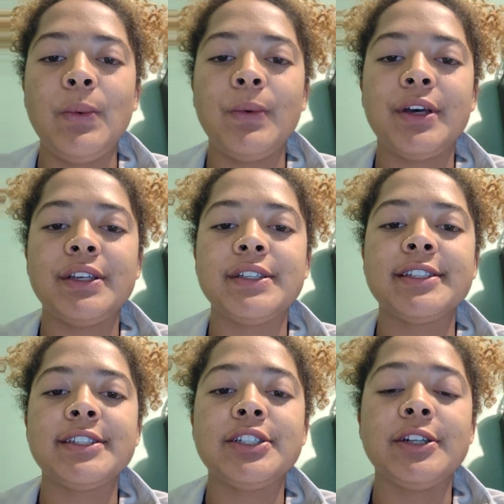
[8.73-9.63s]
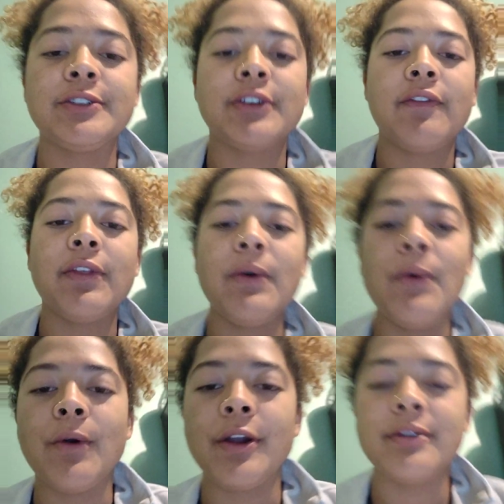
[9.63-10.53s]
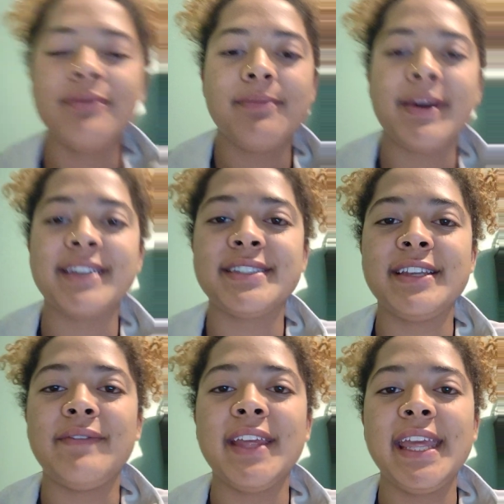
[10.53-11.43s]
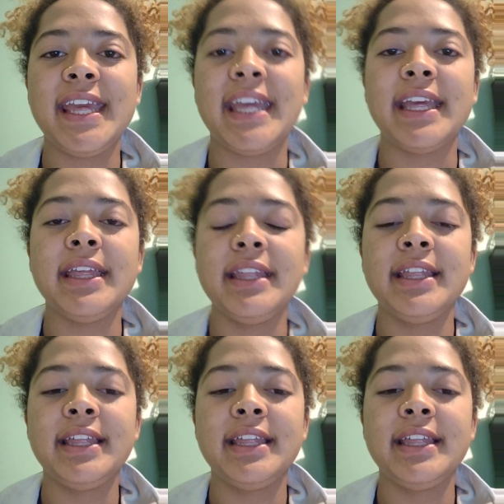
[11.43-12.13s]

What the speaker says: was Children of the Corn by Stephen King.